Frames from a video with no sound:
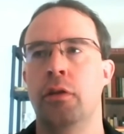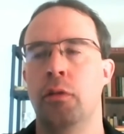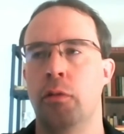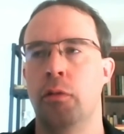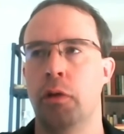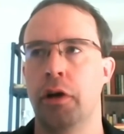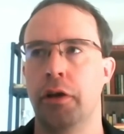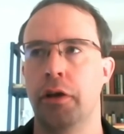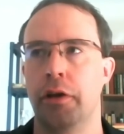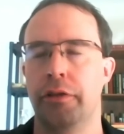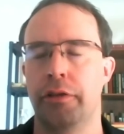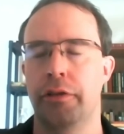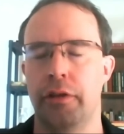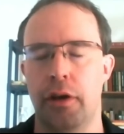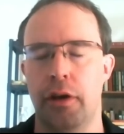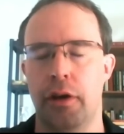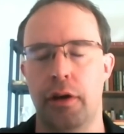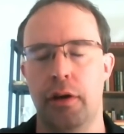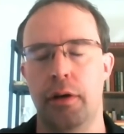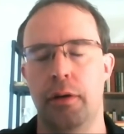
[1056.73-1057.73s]
was
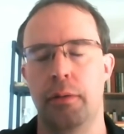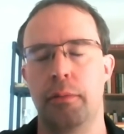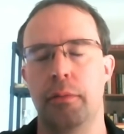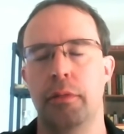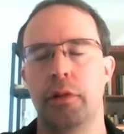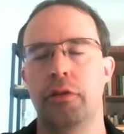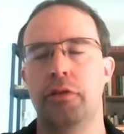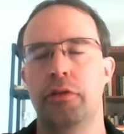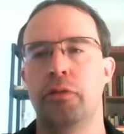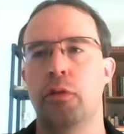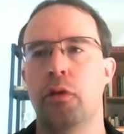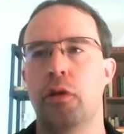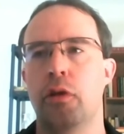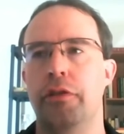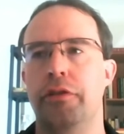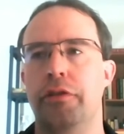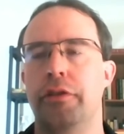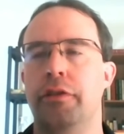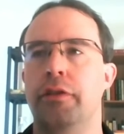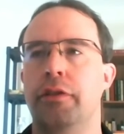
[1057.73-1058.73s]
um,
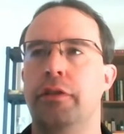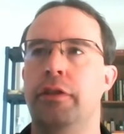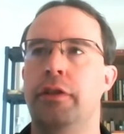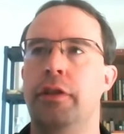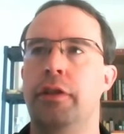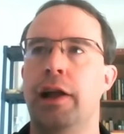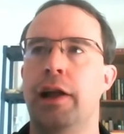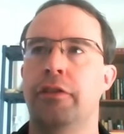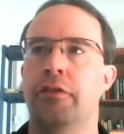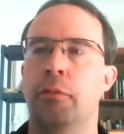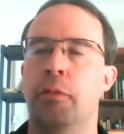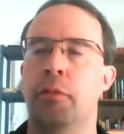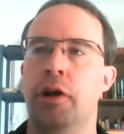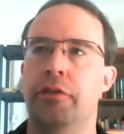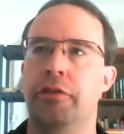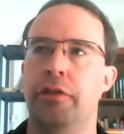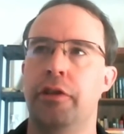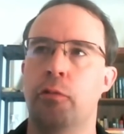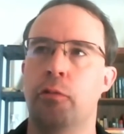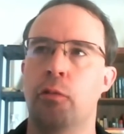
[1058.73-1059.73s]
towards not so
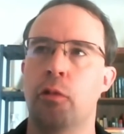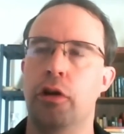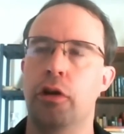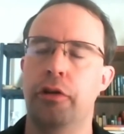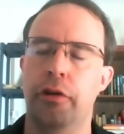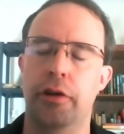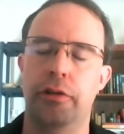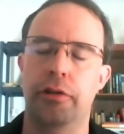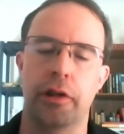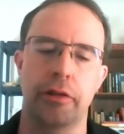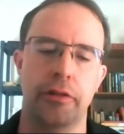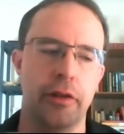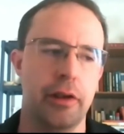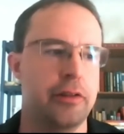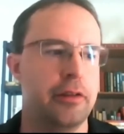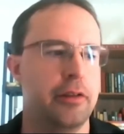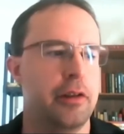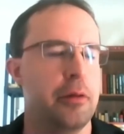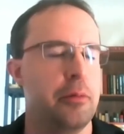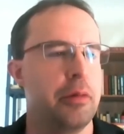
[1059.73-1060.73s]
much that war toys
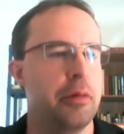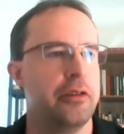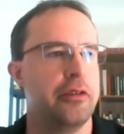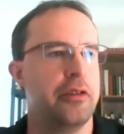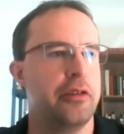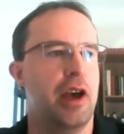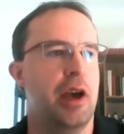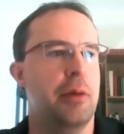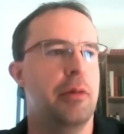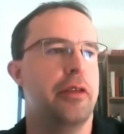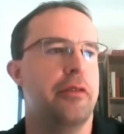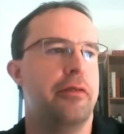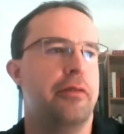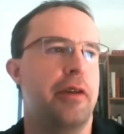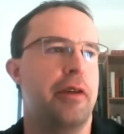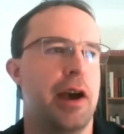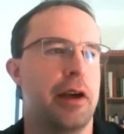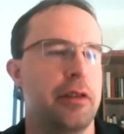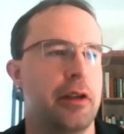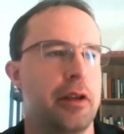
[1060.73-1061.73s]
existed per se, but the
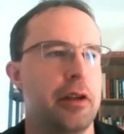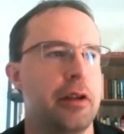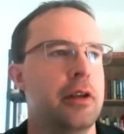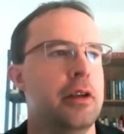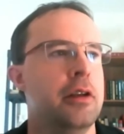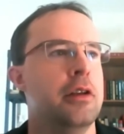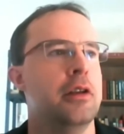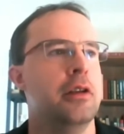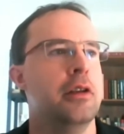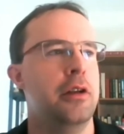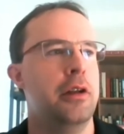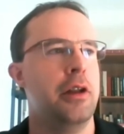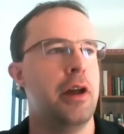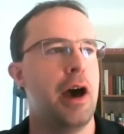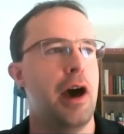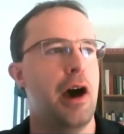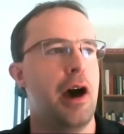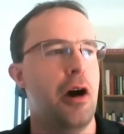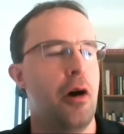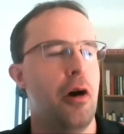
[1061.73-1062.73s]
fact that
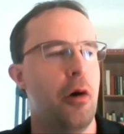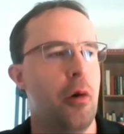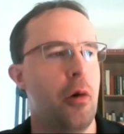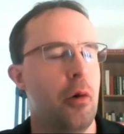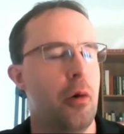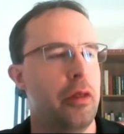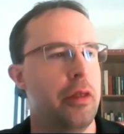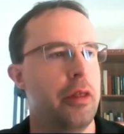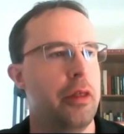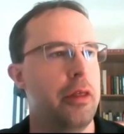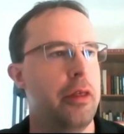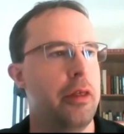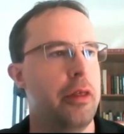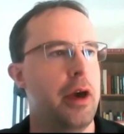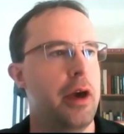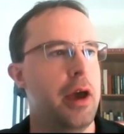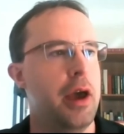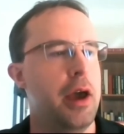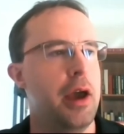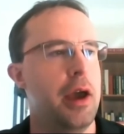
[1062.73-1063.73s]
now
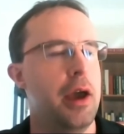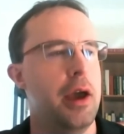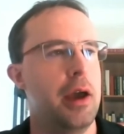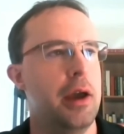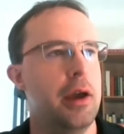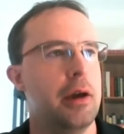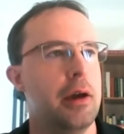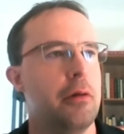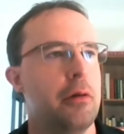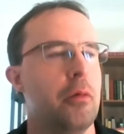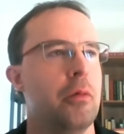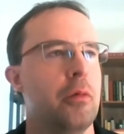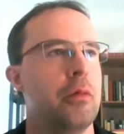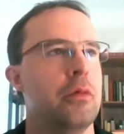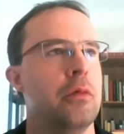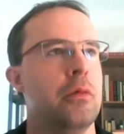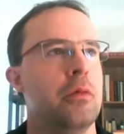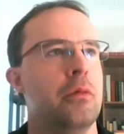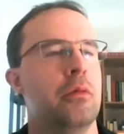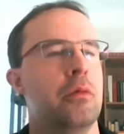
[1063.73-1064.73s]
they
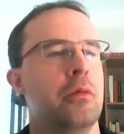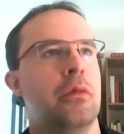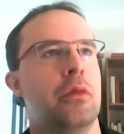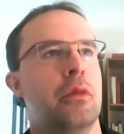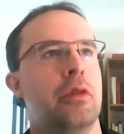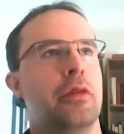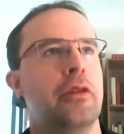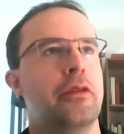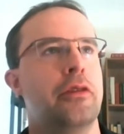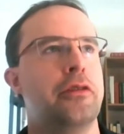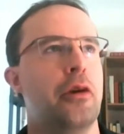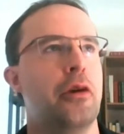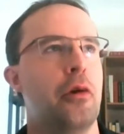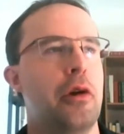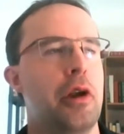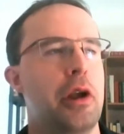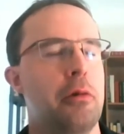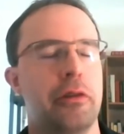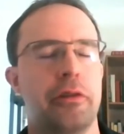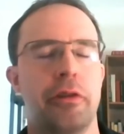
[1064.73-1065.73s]
the
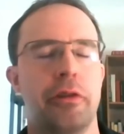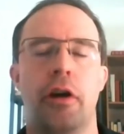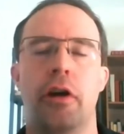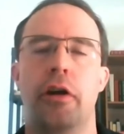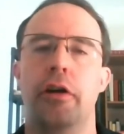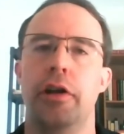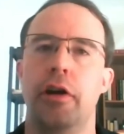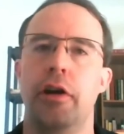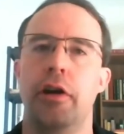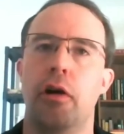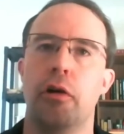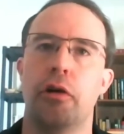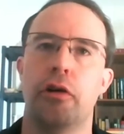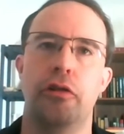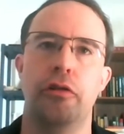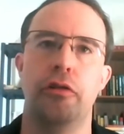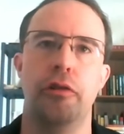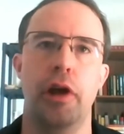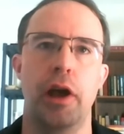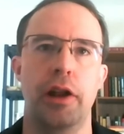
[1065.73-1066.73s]
story was already all
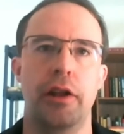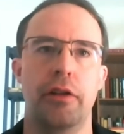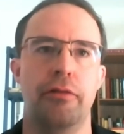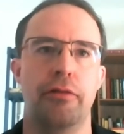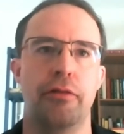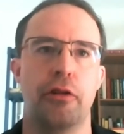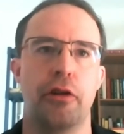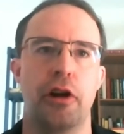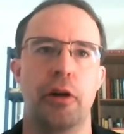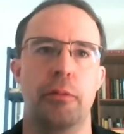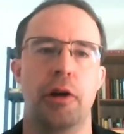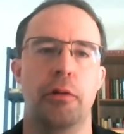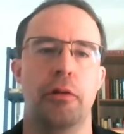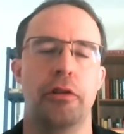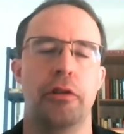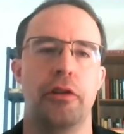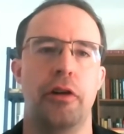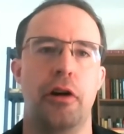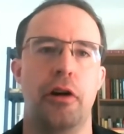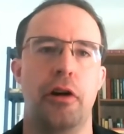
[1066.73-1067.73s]
created for them. It
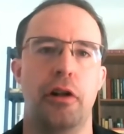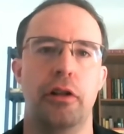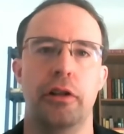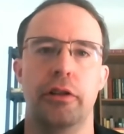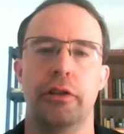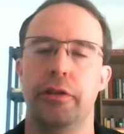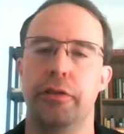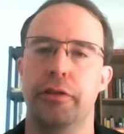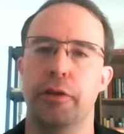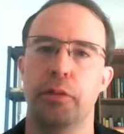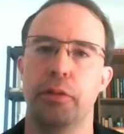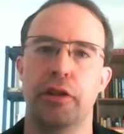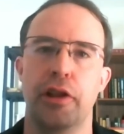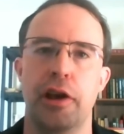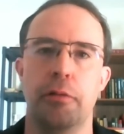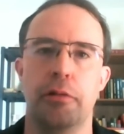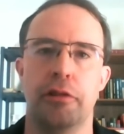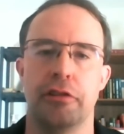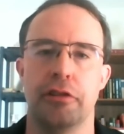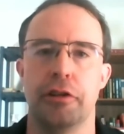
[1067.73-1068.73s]
was all the
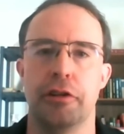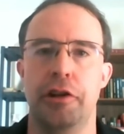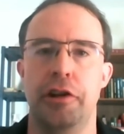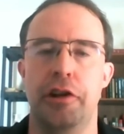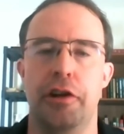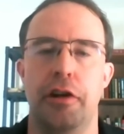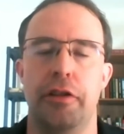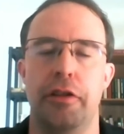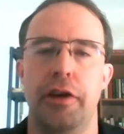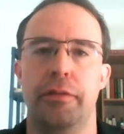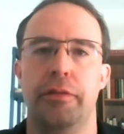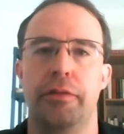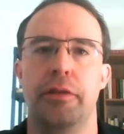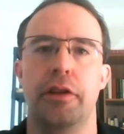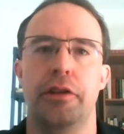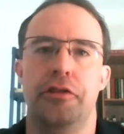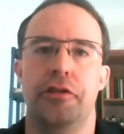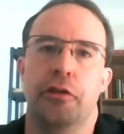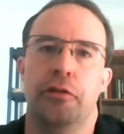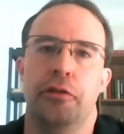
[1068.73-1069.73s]
play was linear. They,
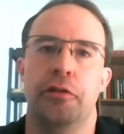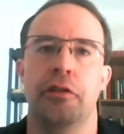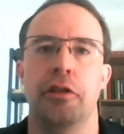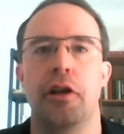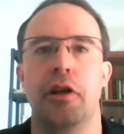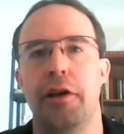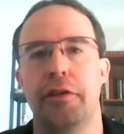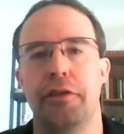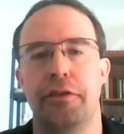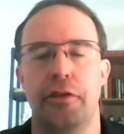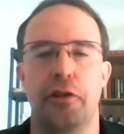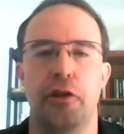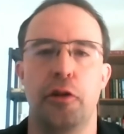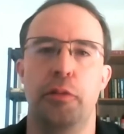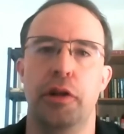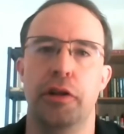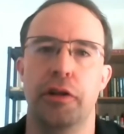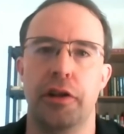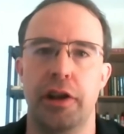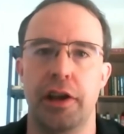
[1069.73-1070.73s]
the children lost their
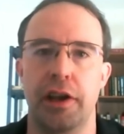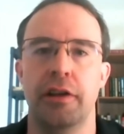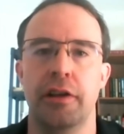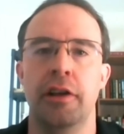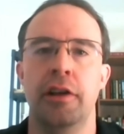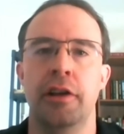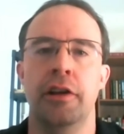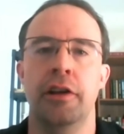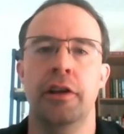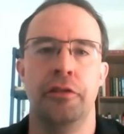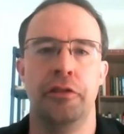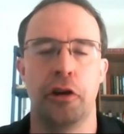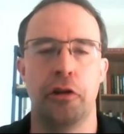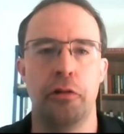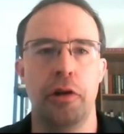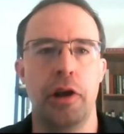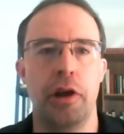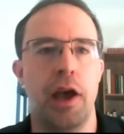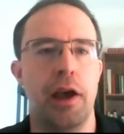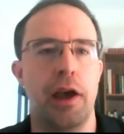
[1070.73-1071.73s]
ability to
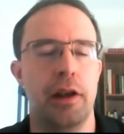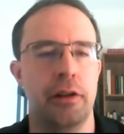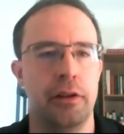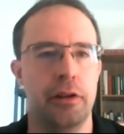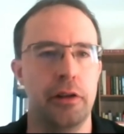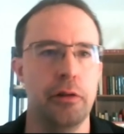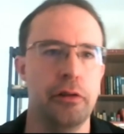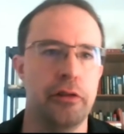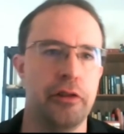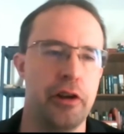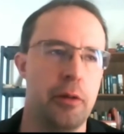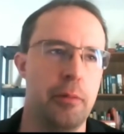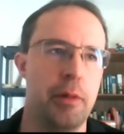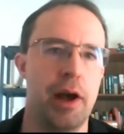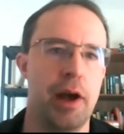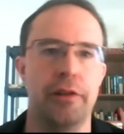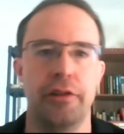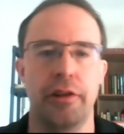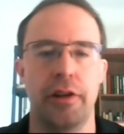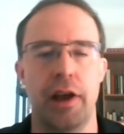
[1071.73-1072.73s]
create and use their
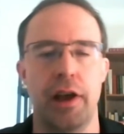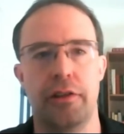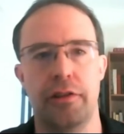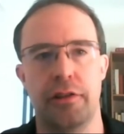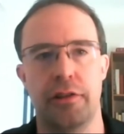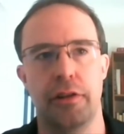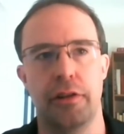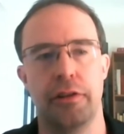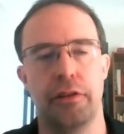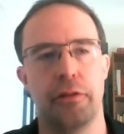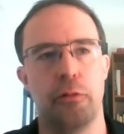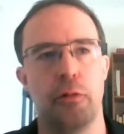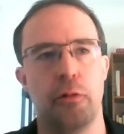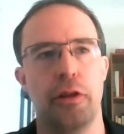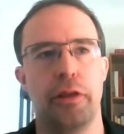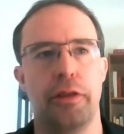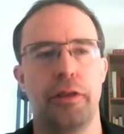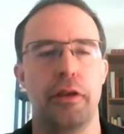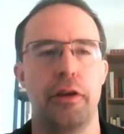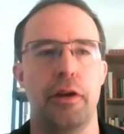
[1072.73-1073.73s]
imaginations.
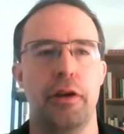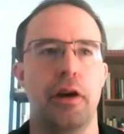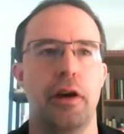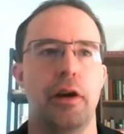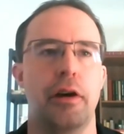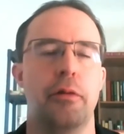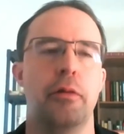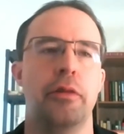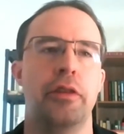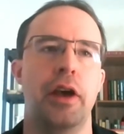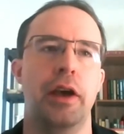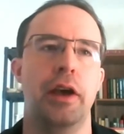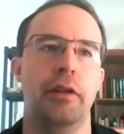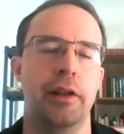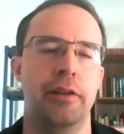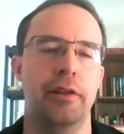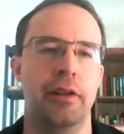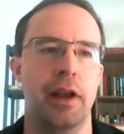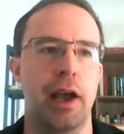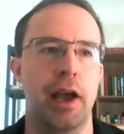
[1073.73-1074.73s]
With the when the
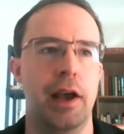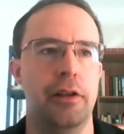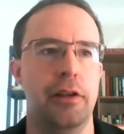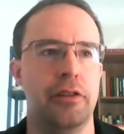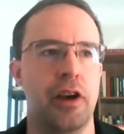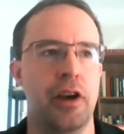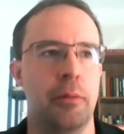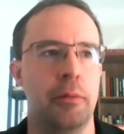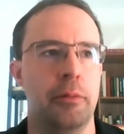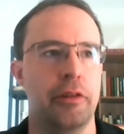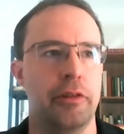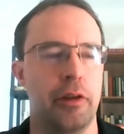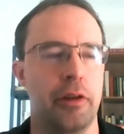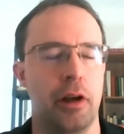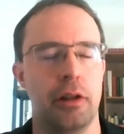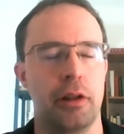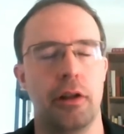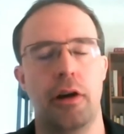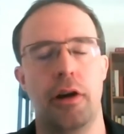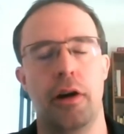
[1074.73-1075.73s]
1980s comes
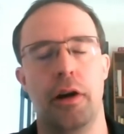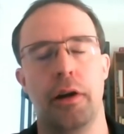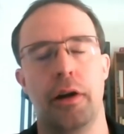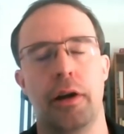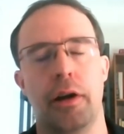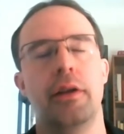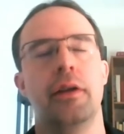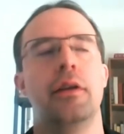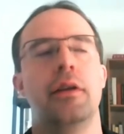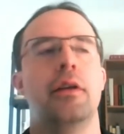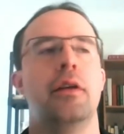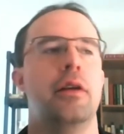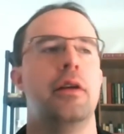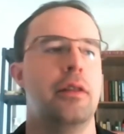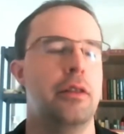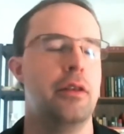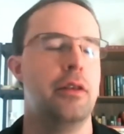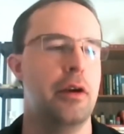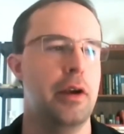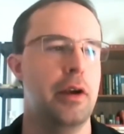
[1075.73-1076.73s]
along,
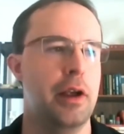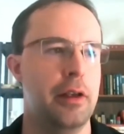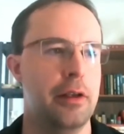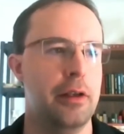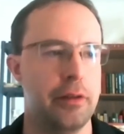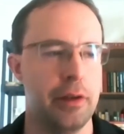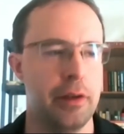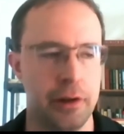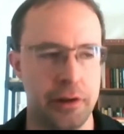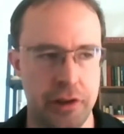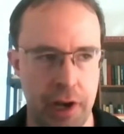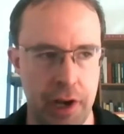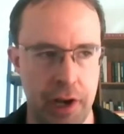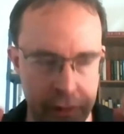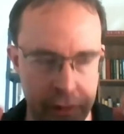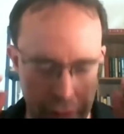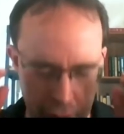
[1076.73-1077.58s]
there is a change in